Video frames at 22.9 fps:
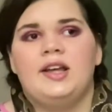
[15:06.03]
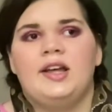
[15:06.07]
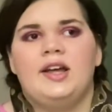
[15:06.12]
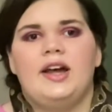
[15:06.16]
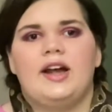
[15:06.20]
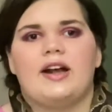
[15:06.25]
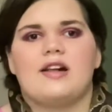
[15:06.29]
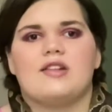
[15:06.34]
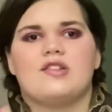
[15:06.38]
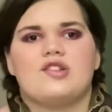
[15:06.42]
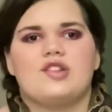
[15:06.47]

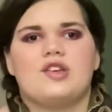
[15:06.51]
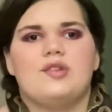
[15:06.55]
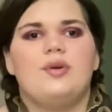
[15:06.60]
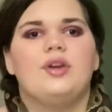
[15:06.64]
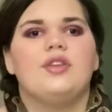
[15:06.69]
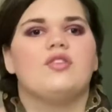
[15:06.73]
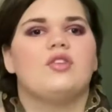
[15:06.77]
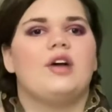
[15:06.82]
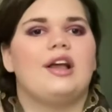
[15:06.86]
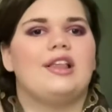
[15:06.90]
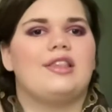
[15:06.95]
And she was
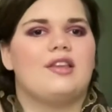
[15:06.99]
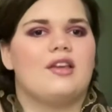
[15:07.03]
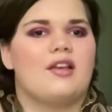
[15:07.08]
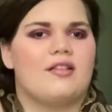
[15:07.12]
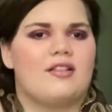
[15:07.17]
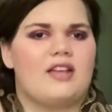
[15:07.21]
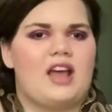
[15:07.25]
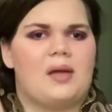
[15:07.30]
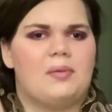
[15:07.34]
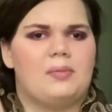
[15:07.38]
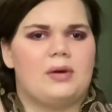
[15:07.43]
quite the
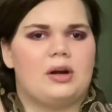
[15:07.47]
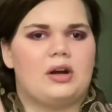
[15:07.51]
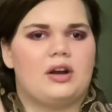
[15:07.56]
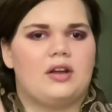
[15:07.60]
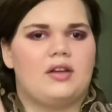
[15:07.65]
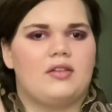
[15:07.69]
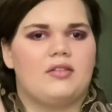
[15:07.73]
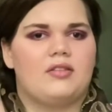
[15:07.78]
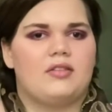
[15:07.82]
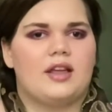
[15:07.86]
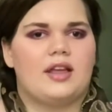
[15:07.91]
escape
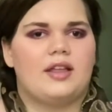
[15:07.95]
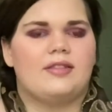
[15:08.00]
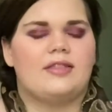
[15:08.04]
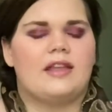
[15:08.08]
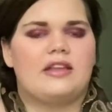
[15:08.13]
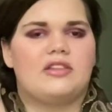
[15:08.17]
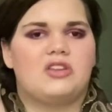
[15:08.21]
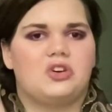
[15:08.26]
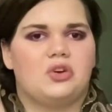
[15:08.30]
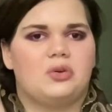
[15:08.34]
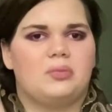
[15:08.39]
artist, and they
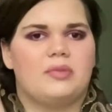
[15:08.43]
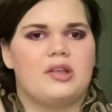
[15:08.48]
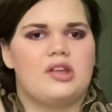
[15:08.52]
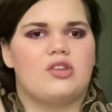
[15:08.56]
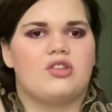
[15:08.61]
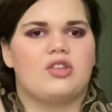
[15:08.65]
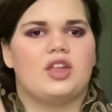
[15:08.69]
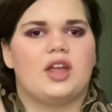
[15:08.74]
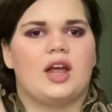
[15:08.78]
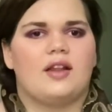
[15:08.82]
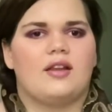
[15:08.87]
told me
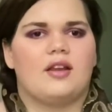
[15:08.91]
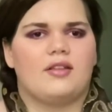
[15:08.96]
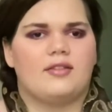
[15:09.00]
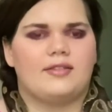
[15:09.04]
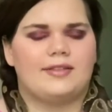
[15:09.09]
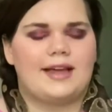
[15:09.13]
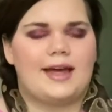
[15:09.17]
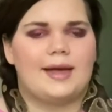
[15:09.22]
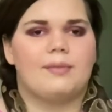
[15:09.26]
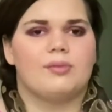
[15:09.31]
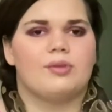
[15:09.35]
she had
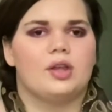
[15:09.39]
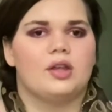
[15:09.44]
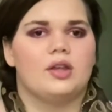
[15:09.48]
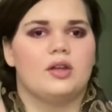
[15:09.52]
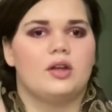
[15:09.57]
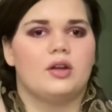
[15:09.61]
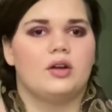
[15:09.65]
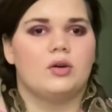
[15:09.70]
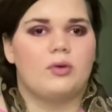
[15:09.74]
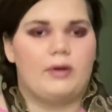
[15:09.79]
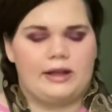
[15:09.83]
escaped
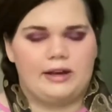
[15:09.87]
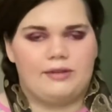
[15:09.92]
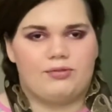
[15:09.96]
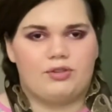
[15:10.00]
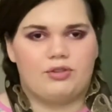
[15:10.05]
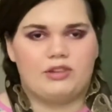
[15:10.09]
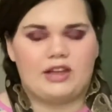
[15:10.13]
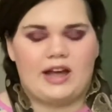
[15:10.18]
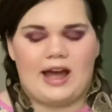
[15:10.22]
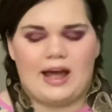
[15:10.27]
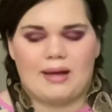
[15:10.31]
quite a few
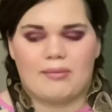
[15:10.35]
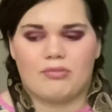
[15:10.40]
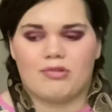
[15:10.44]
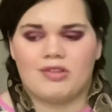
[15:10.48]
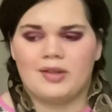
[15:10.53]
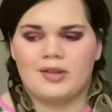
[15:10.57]
times.